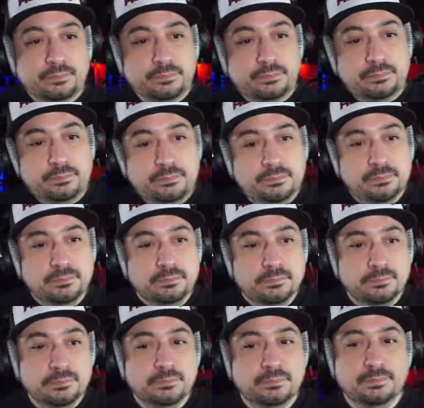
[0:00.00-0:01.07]
to them.
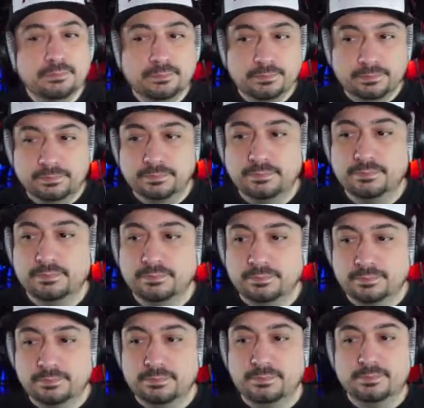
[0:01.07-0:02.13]
They were very,
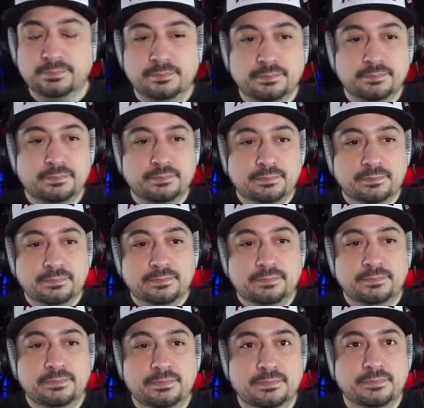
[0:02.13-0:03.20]
very alien.
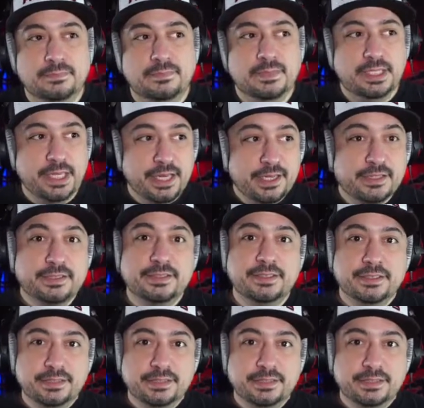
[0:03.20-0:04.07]
Yeah.